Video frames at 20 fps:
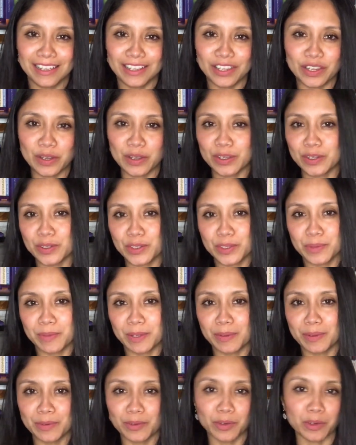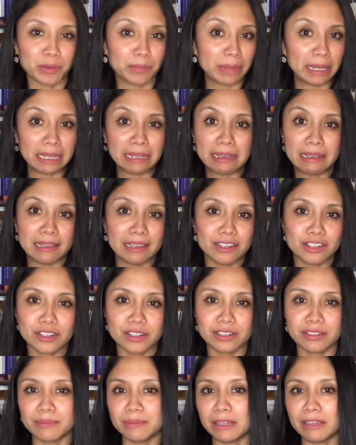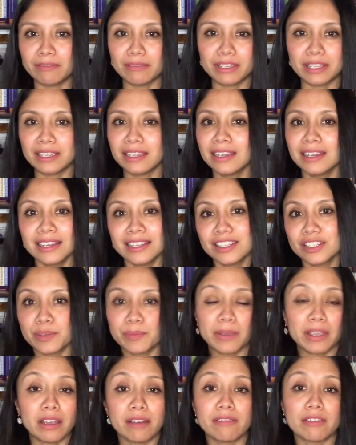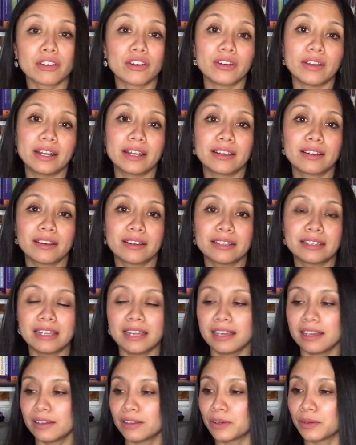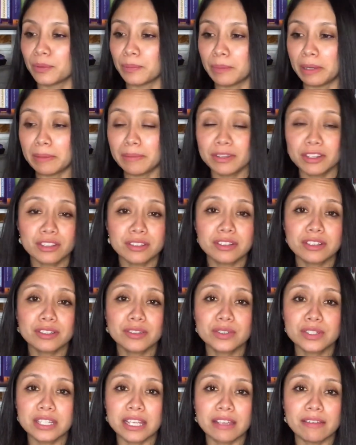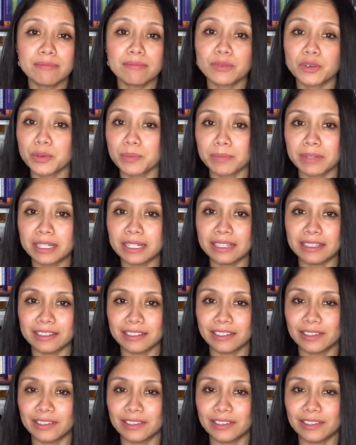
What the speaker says: you can use maybe for a vacation, maybe to pay off a credit card debt, or maybe just to save more money.